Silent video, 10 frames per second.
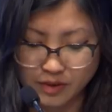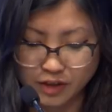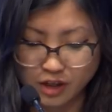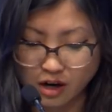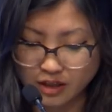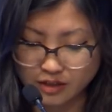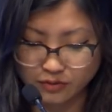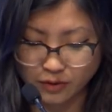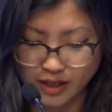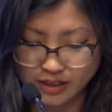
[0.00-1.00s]
The dog is
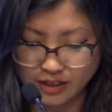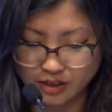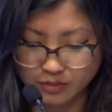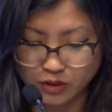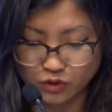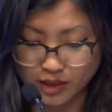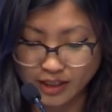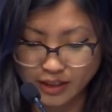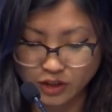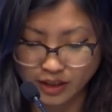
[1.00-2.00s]
frantic but
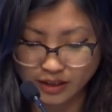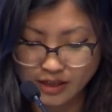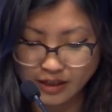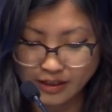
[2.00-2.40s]
strategic.